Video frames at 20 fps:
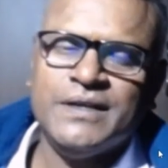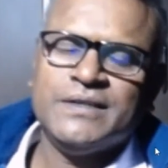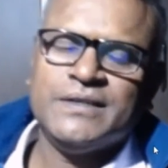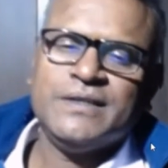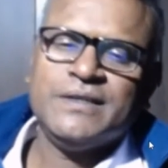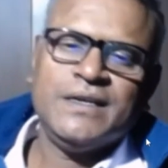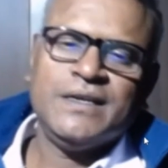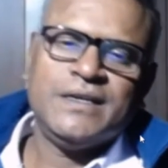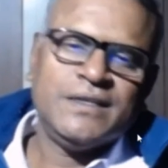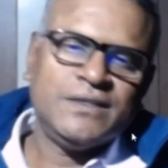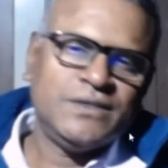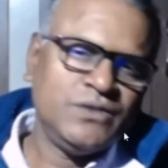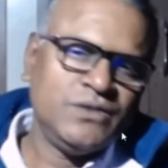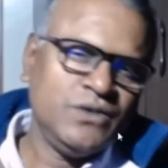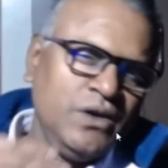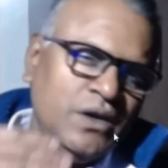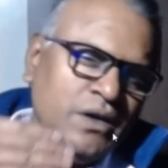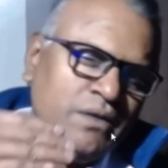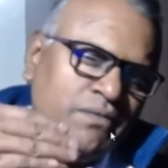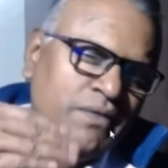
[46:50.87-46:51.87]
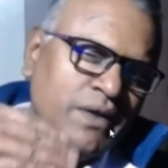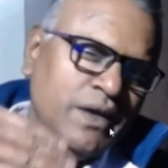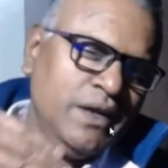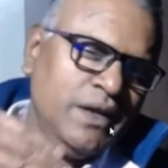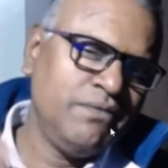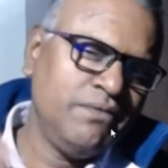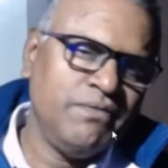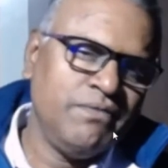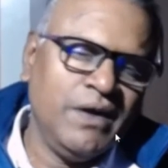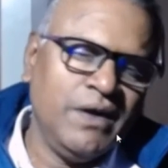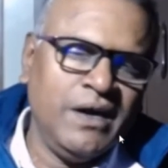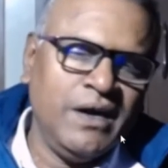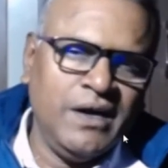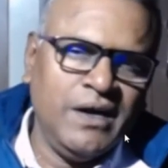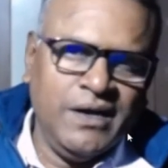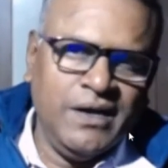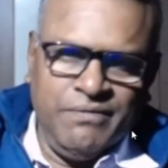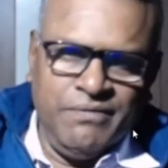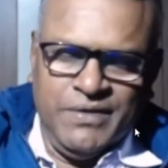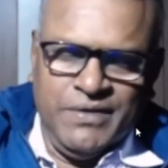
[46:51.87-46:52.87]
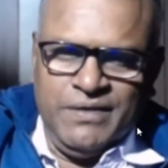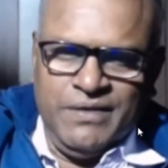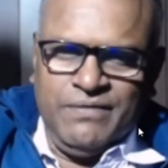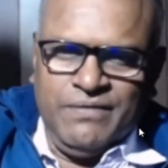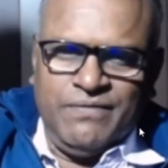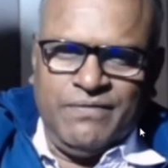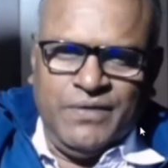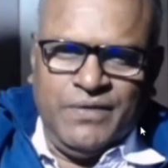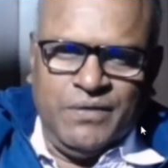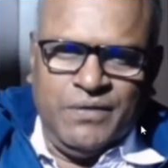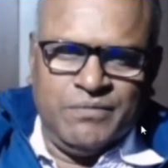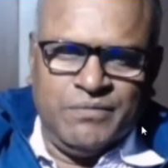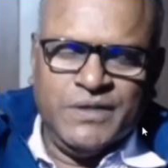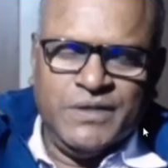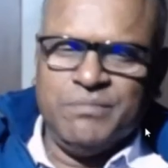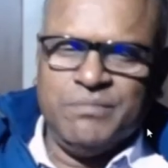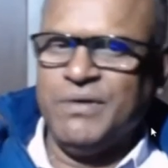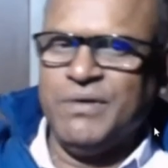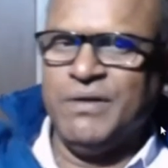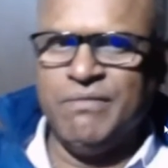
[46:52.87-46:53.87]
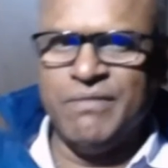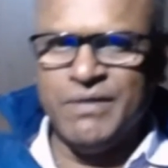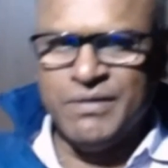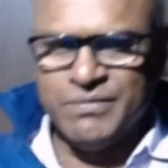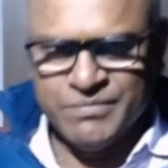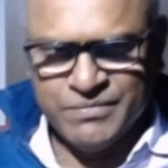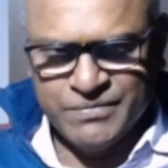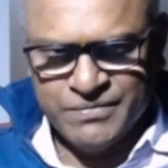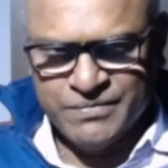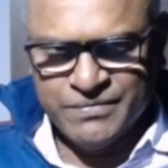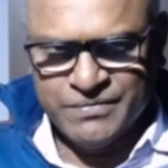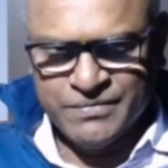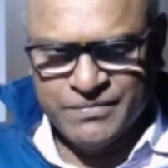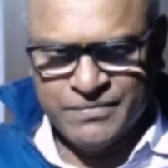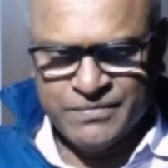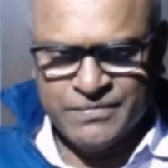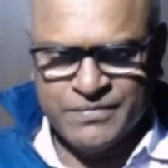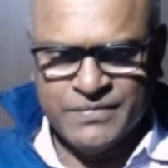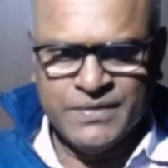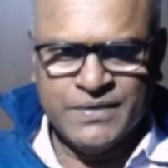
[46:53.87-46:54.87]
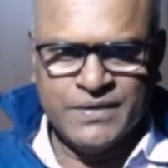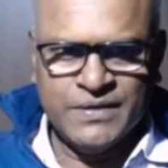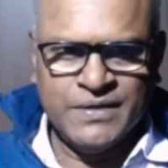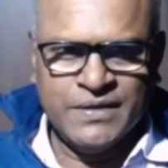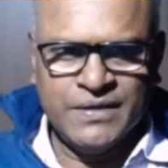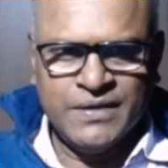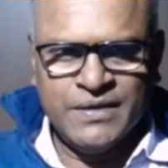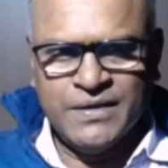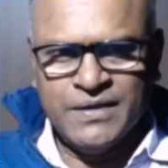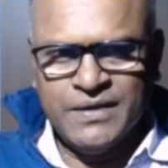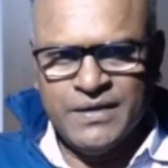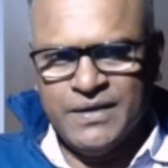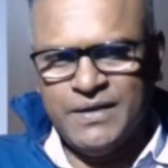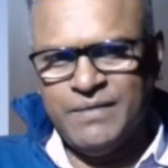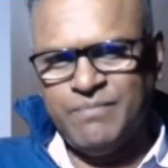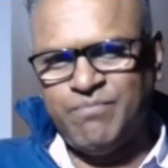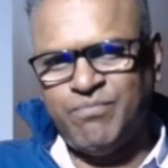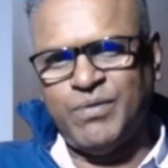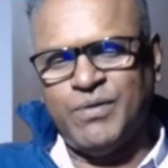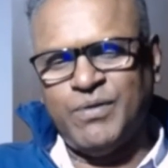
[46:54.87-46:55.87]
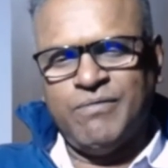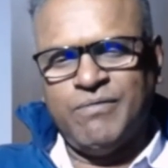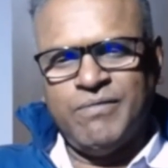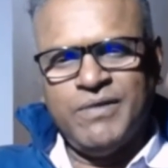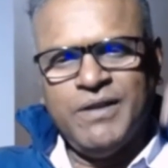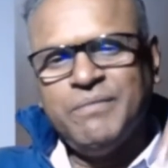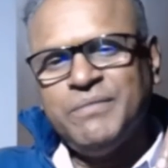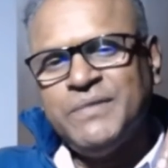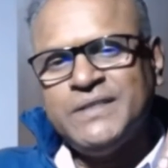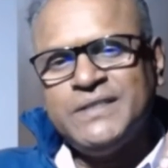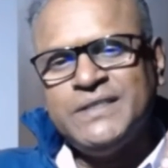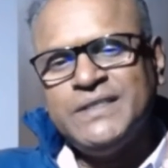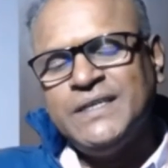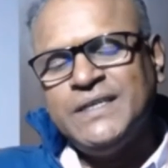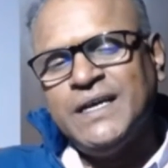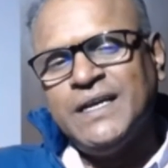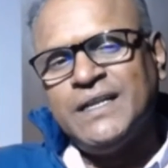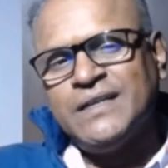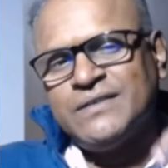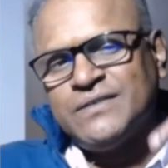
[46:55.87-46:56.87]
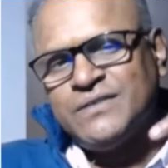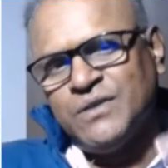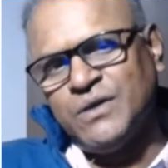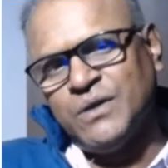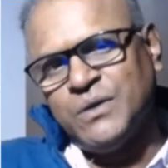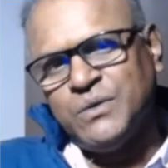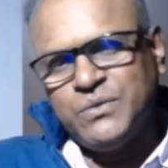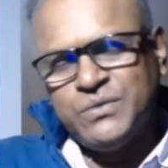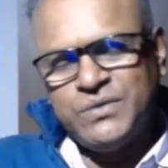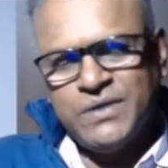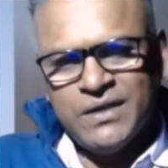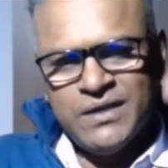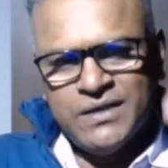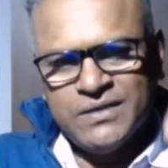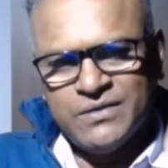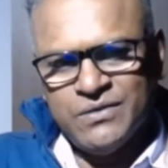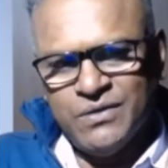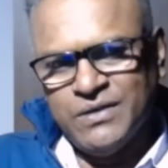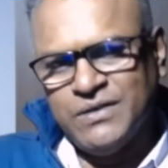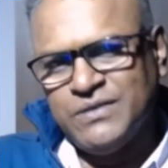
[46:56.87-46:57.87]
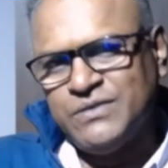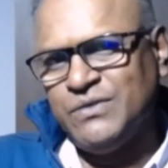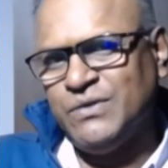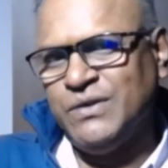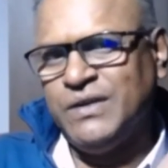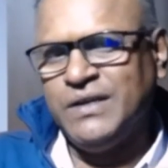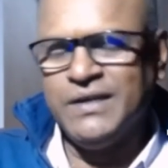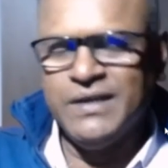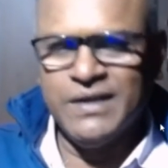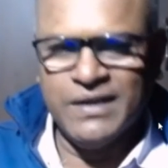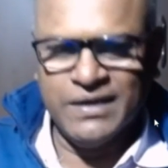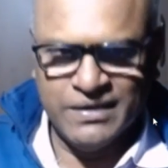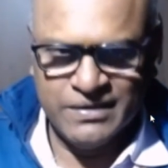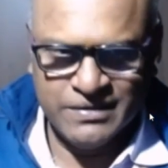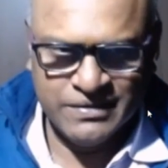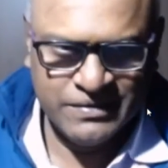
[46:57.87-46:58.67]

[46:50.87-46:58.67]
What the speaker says: Yes, it is not very far away from the problem. If problem is here, solution is also here.